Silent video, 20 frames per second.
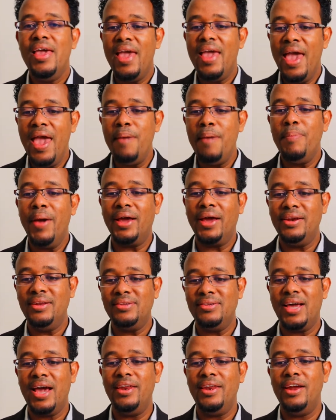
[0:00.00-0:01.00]
AIPAC
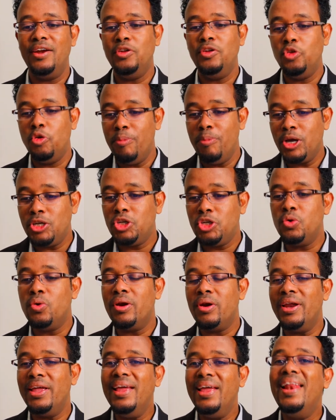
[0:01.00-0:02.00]
decided to make
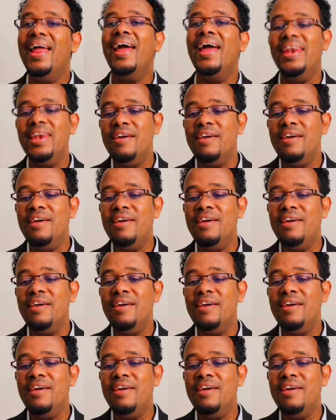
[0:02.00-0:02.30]
sure Ilhan